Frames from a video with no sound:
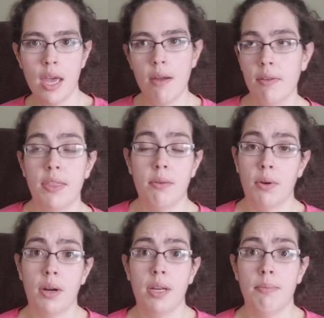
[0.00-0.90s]
everything
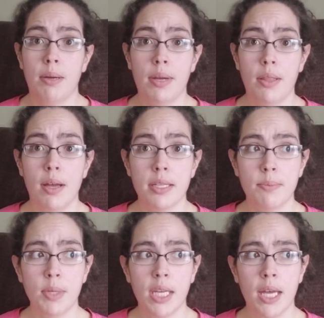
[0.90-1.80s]
regarding my weight loss,
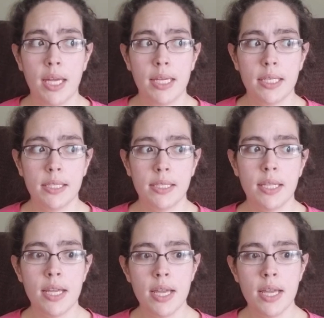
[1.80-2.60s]
because